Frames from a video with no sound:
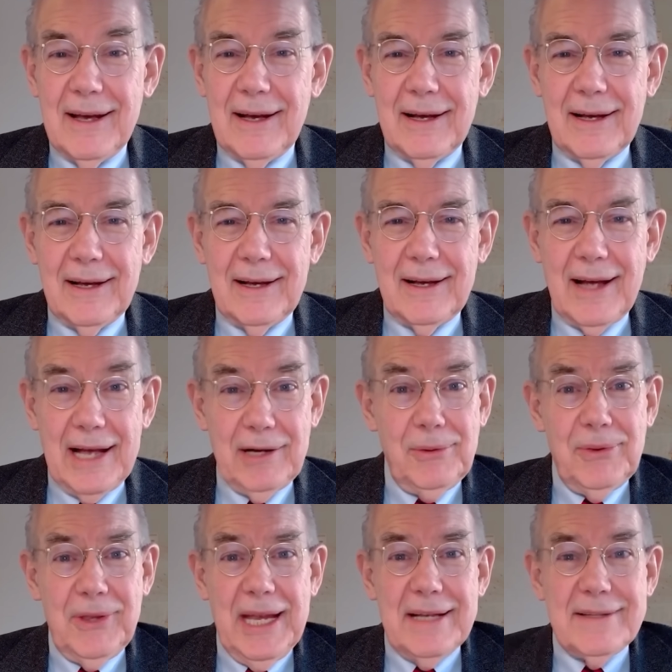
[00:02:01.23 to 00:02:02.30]
I
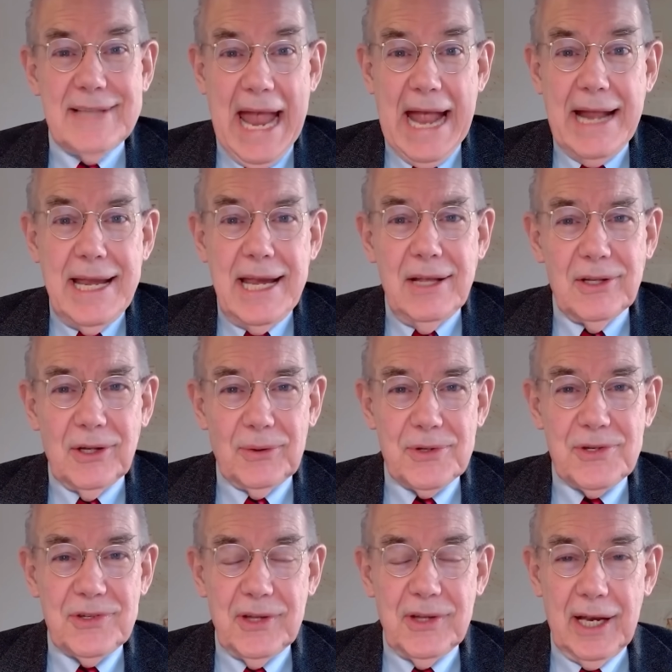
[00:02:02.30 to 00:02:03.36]
don't think it's any of
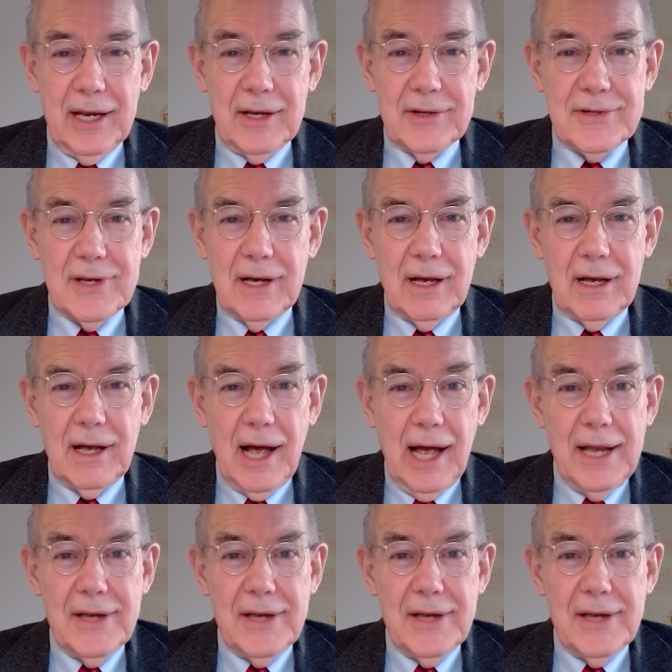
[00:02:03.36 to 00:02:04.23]
those things. I,